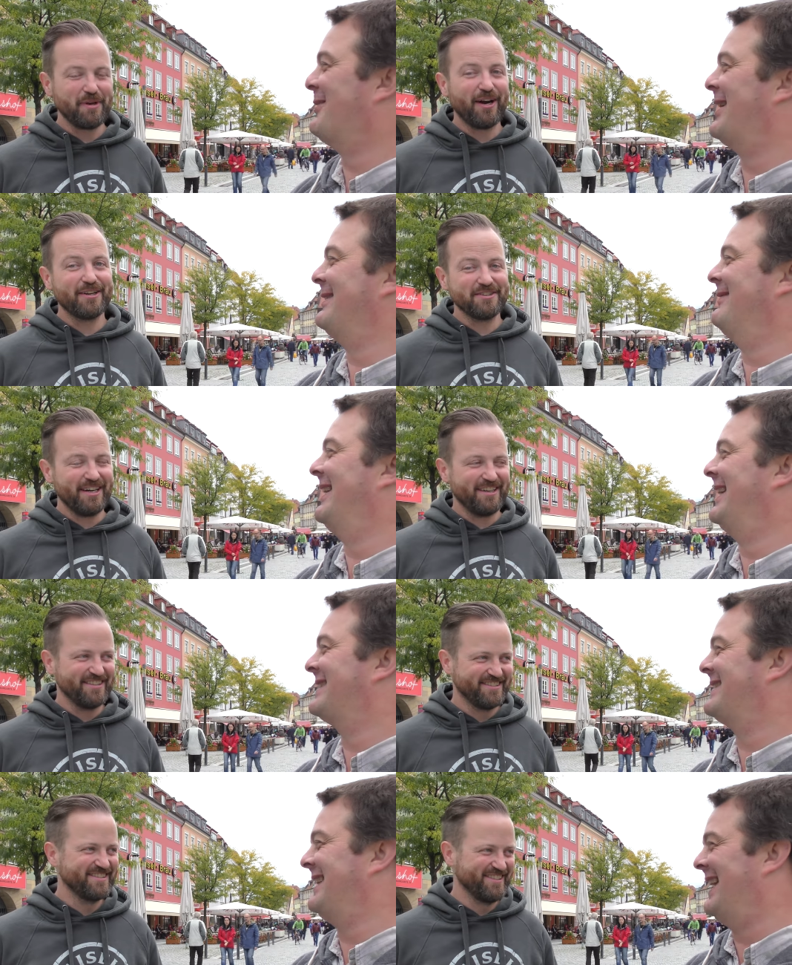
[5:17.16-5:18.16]
Speaker 1: 20
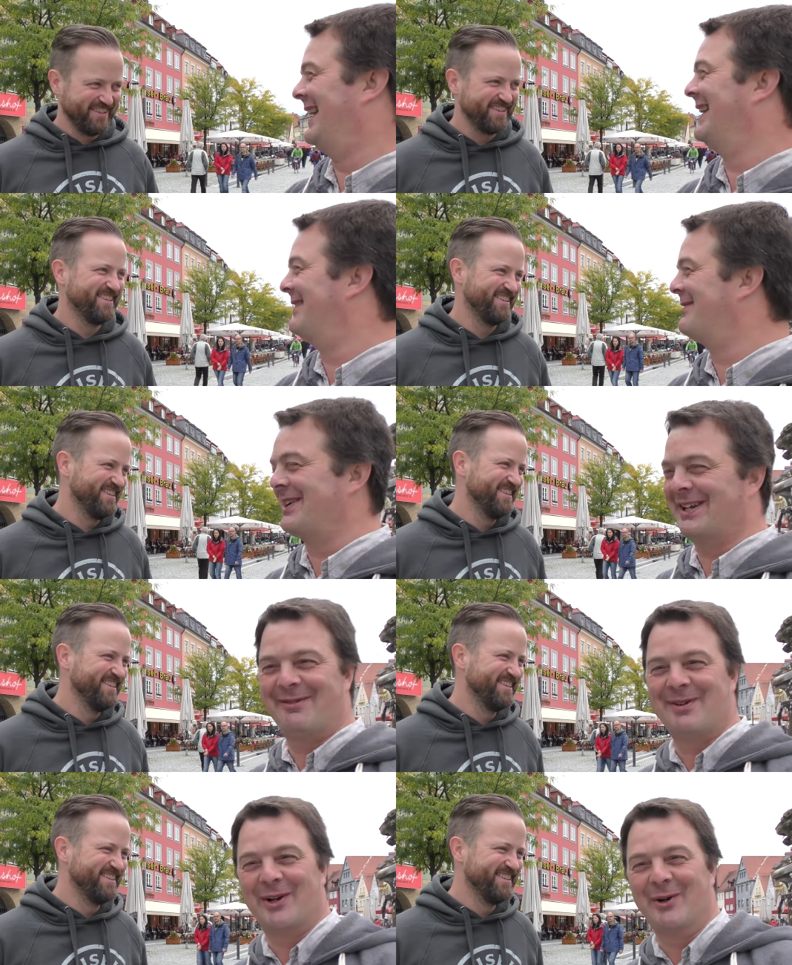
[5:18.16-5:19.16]
minutes. Night. Yeah, and
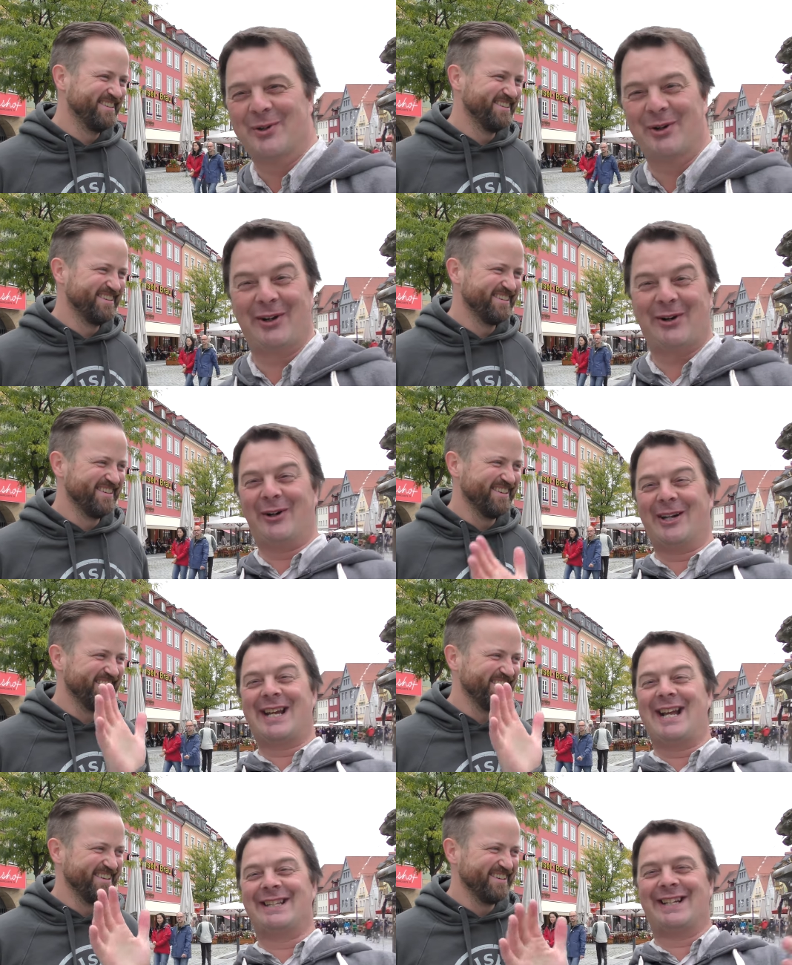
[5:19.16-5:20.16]
then we go and do it all
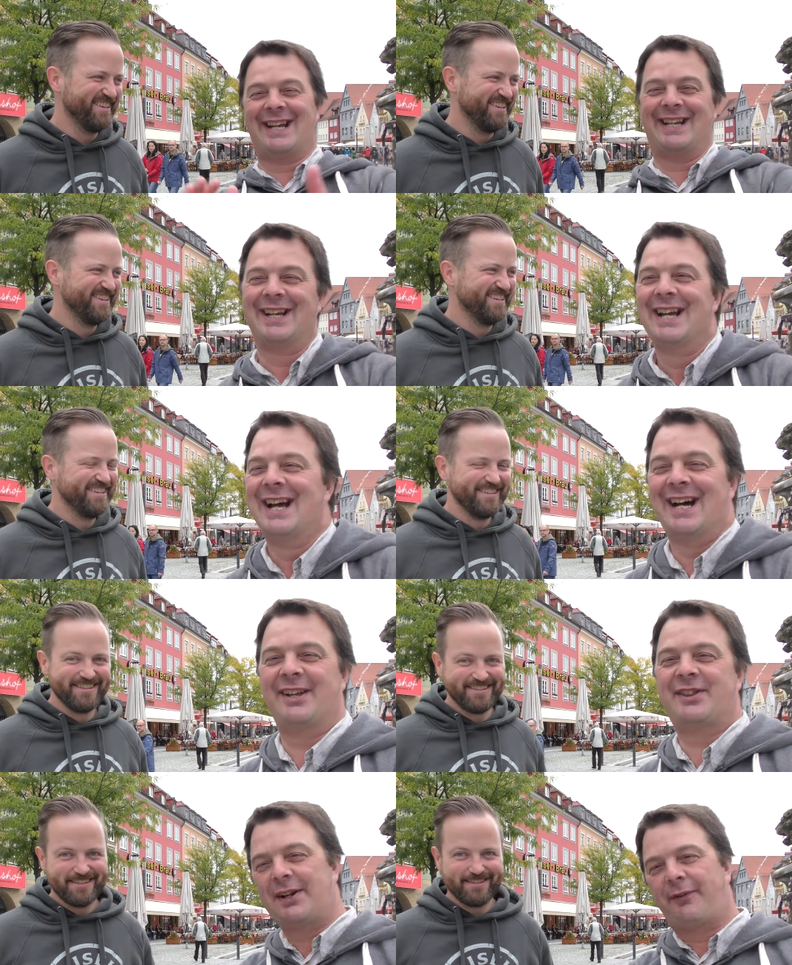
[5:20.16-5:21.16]
again today.
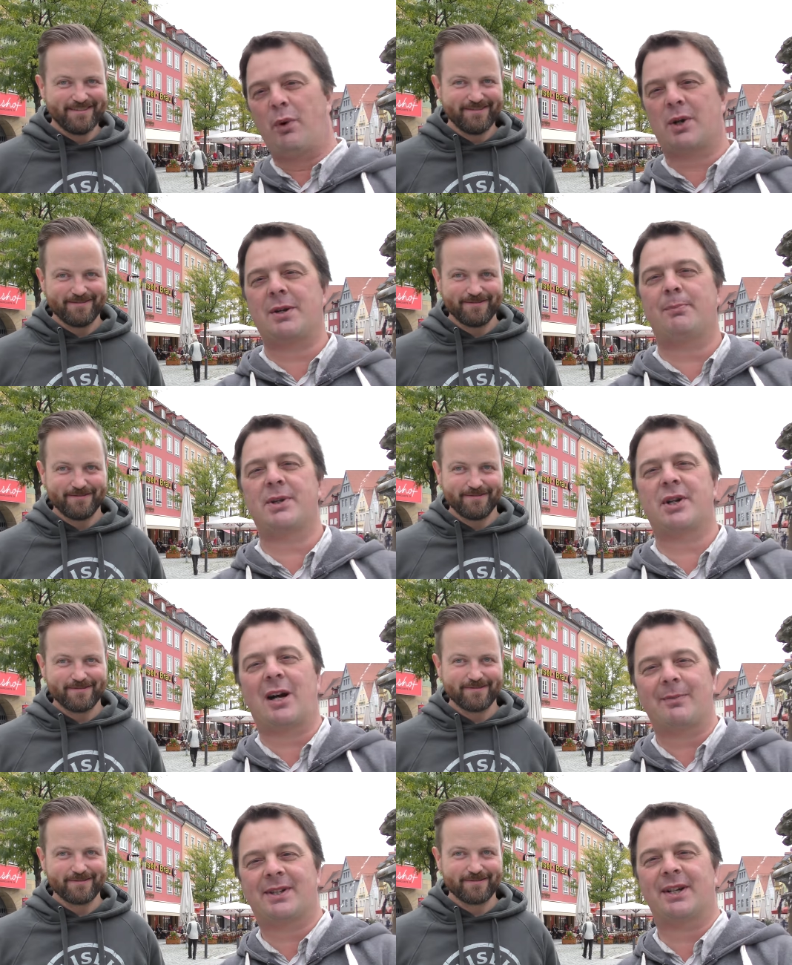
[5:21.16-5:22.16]
Thanks for watching. Put your
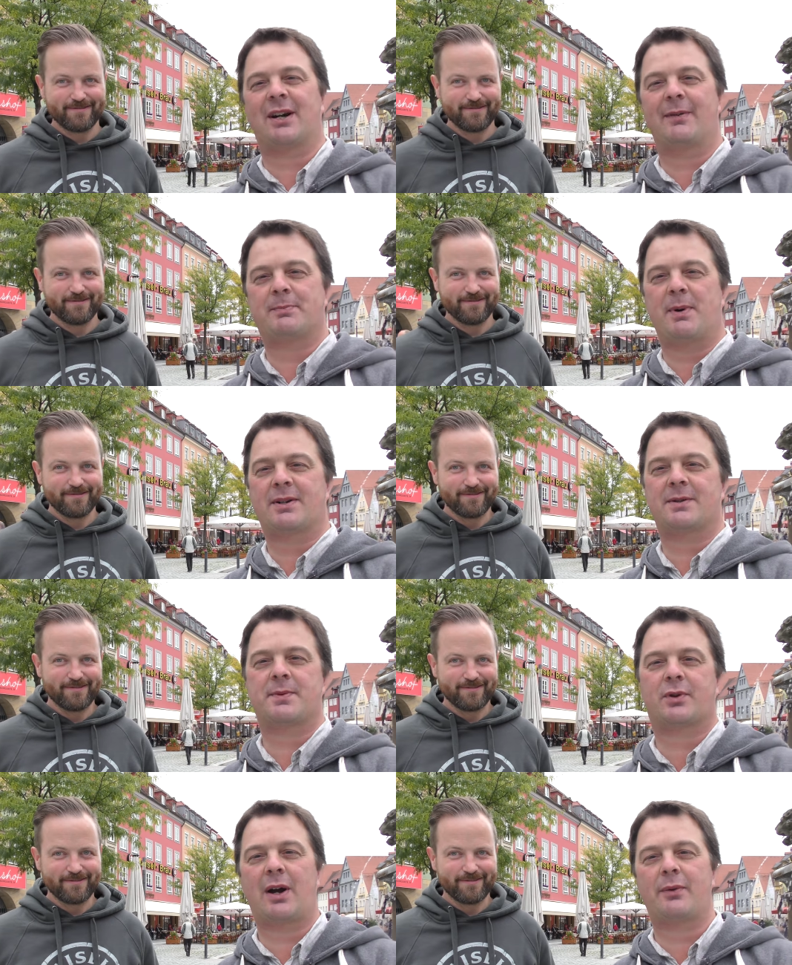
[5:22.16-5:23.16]
comments in the comments box.
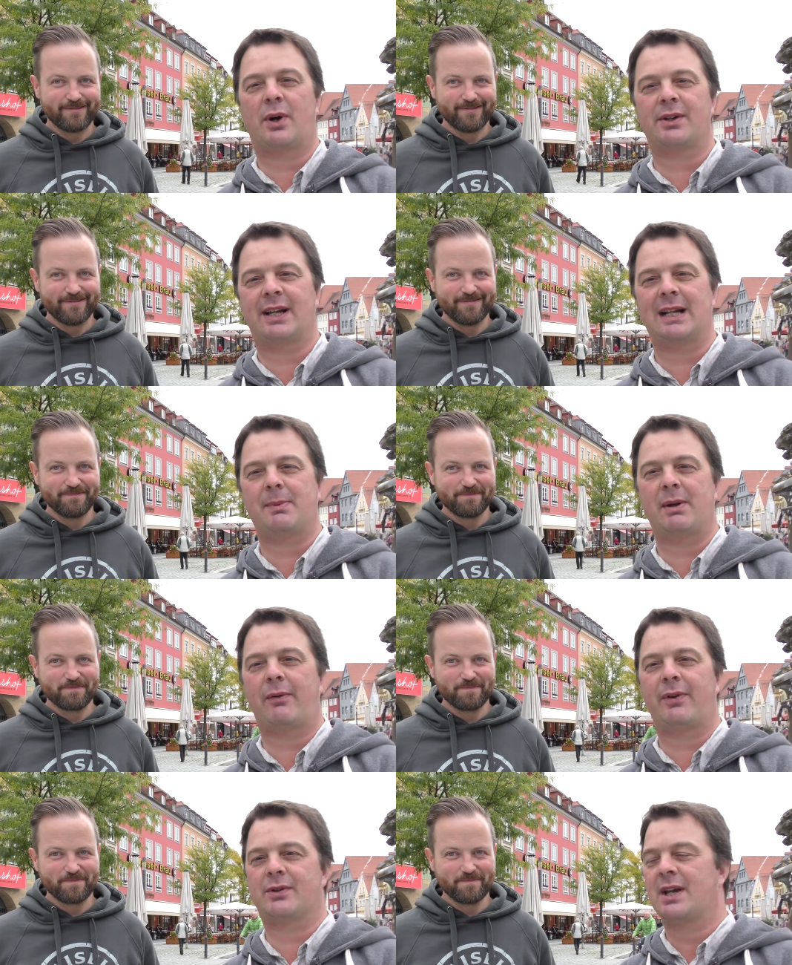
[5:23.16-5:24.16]
Subscribe to our daily beer
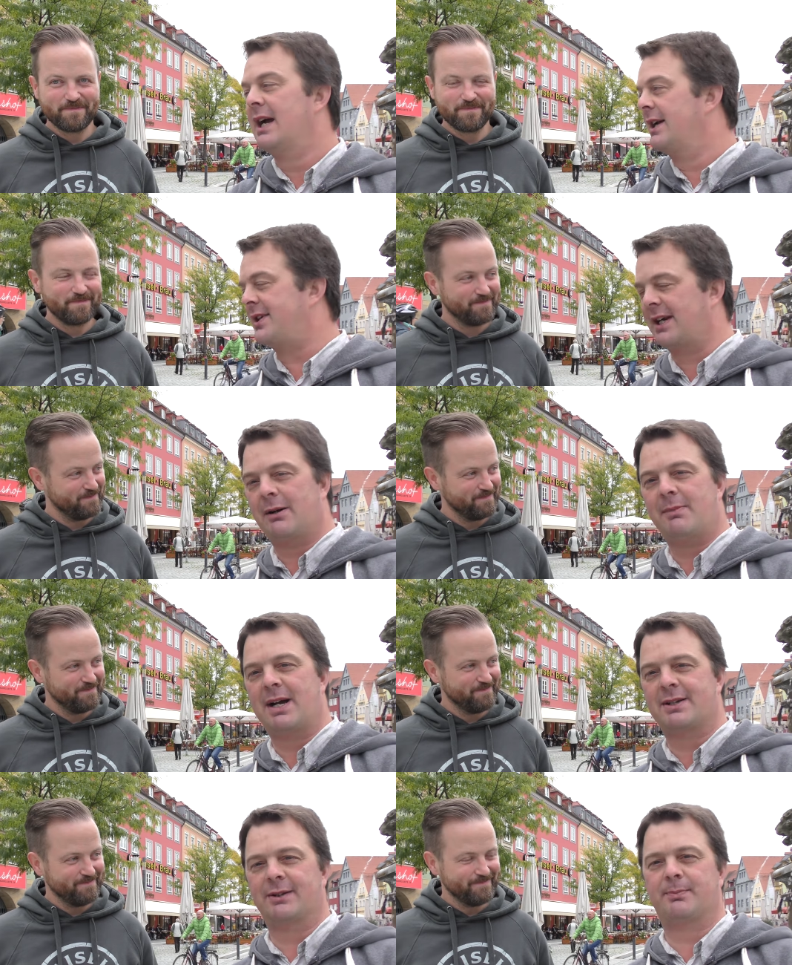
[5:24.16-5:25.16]
reviews. Check out
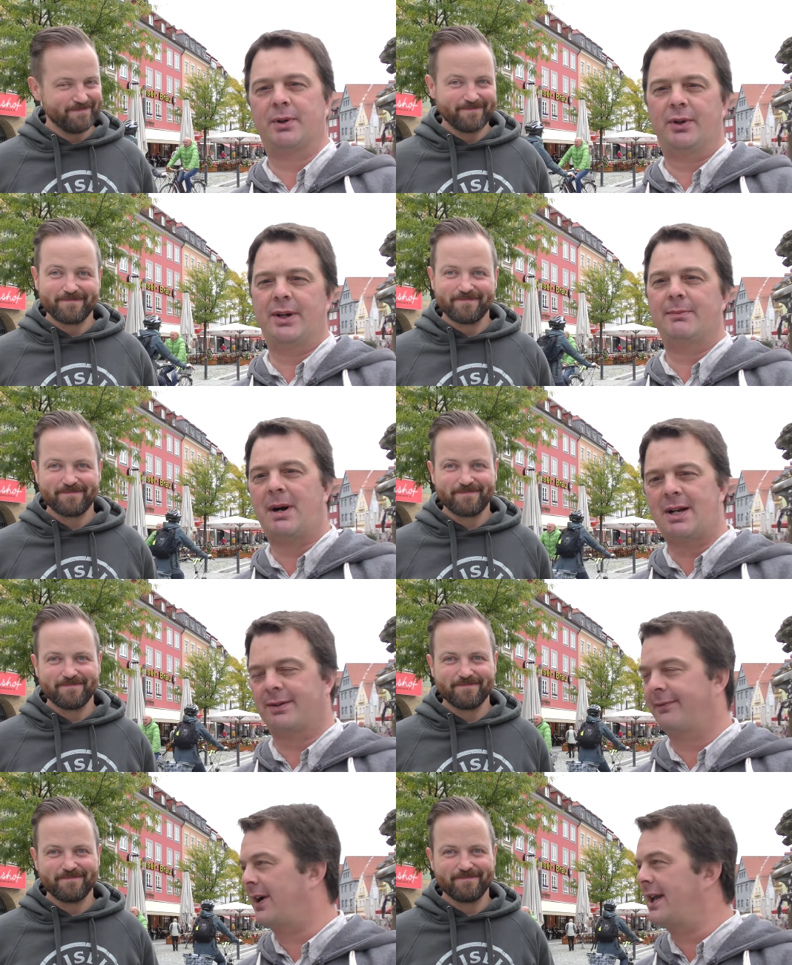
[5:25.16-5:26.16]
Maisel Brewery,
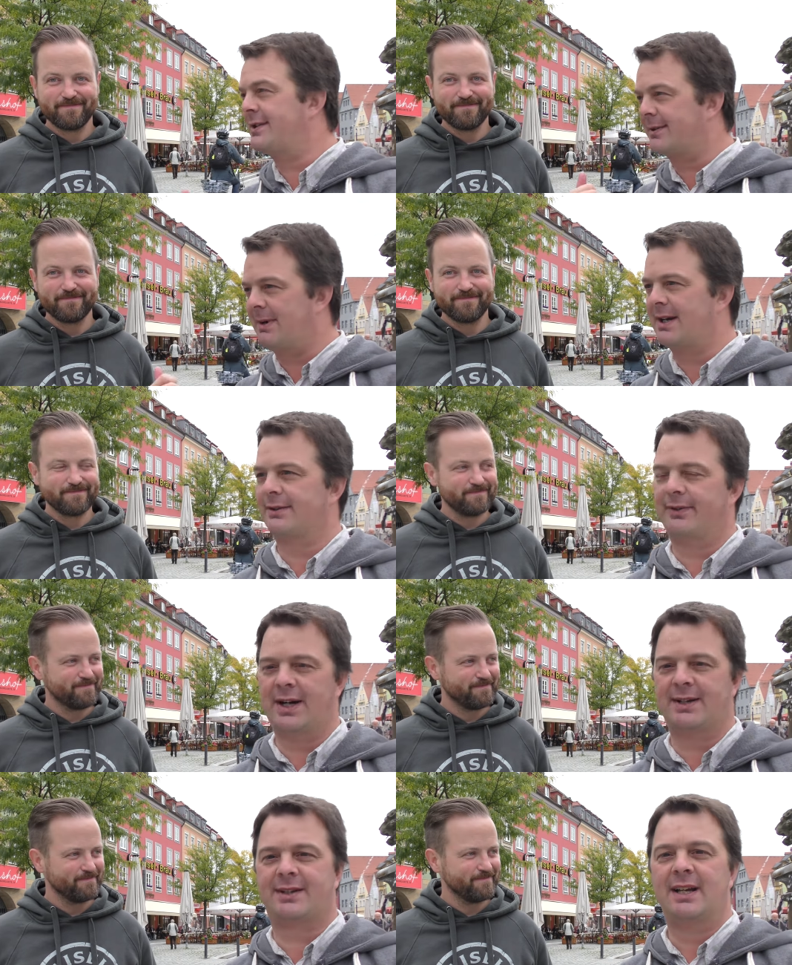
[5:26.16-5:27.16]
Maisel and Friends, Maisel
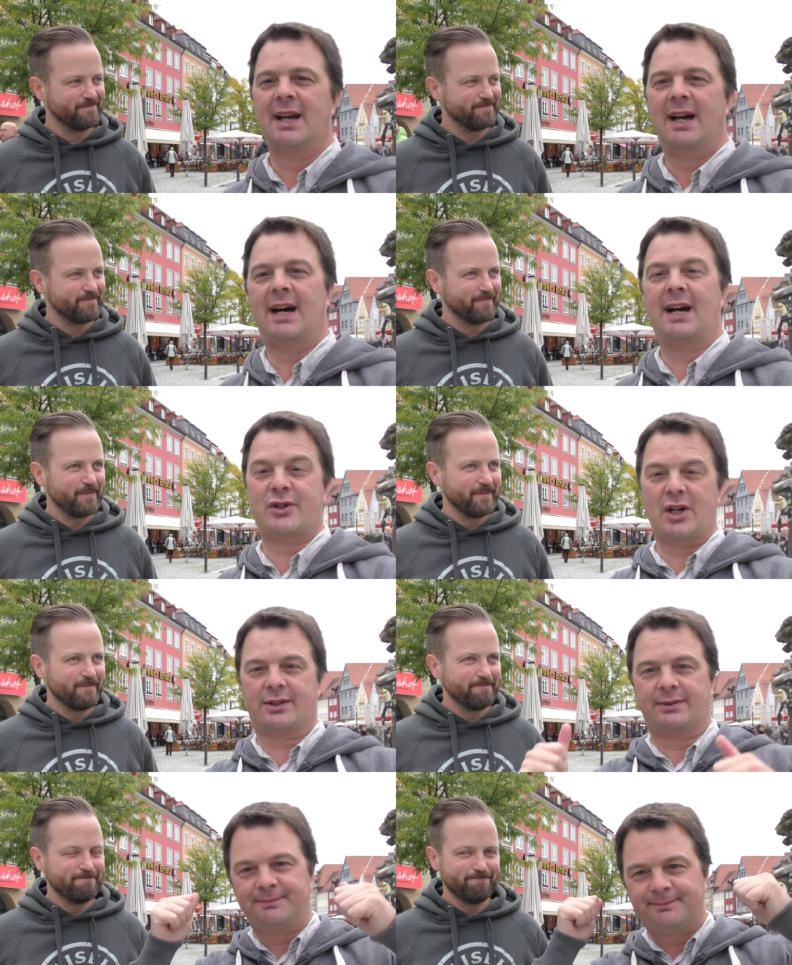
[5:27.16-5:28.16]
Weiss, and
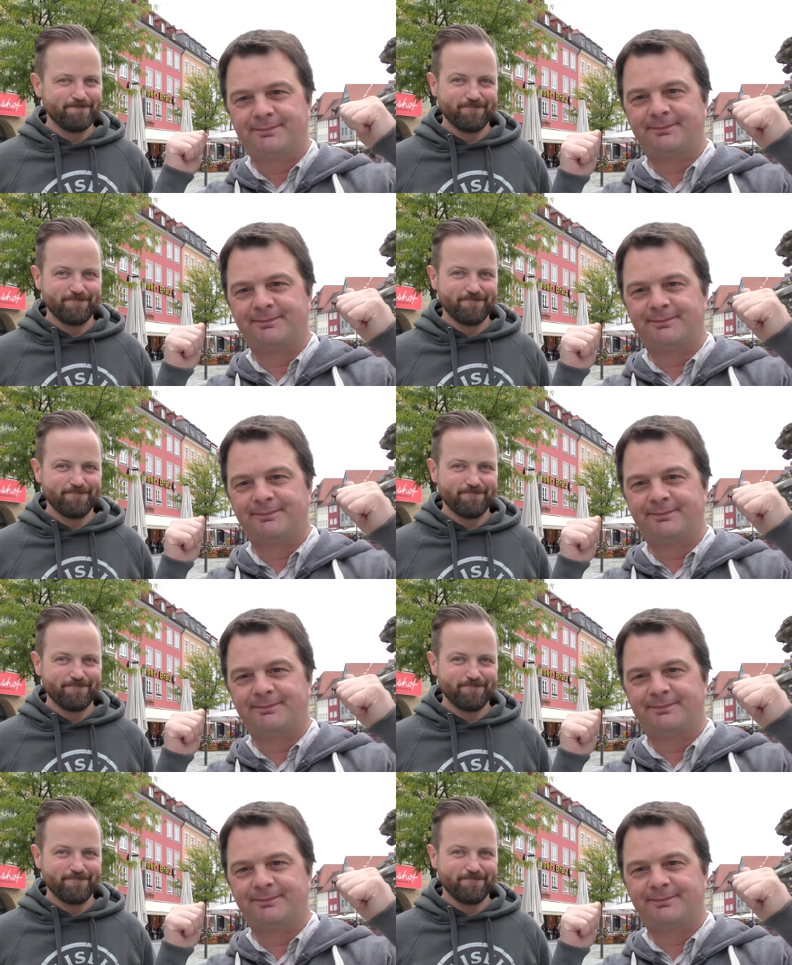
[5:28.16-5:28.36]
cheers.